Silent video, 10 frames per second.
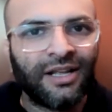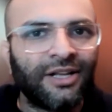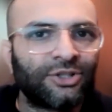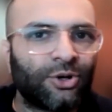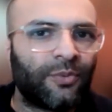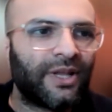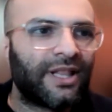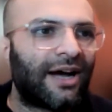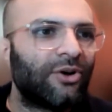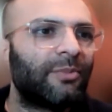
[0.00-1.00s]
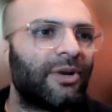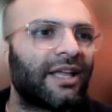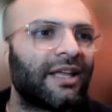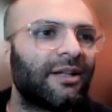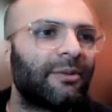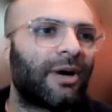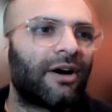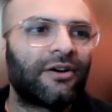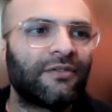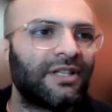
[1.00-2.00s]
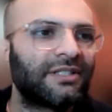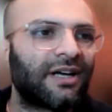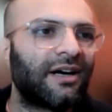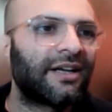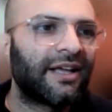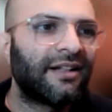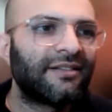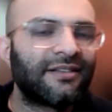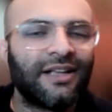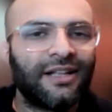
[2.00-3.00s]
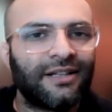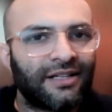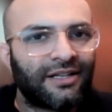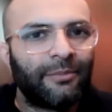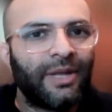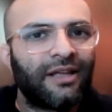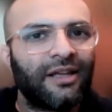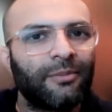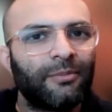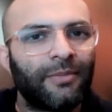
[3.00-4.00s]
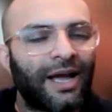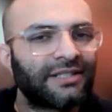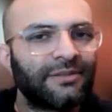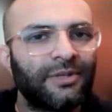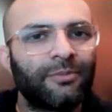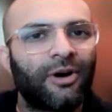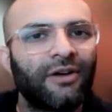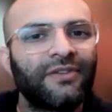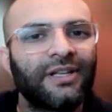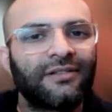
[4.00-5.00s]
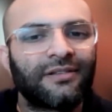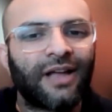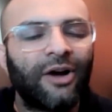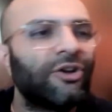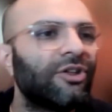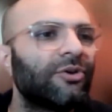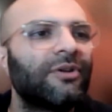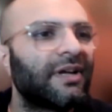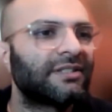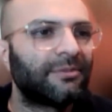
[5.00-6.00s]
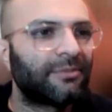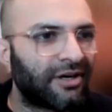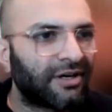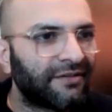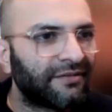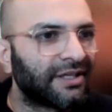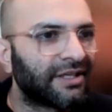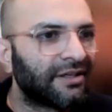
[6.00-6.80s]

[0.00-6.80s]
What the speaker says: So without breaking the power of these cartels that are making maximal profits, how do you invest in productivity?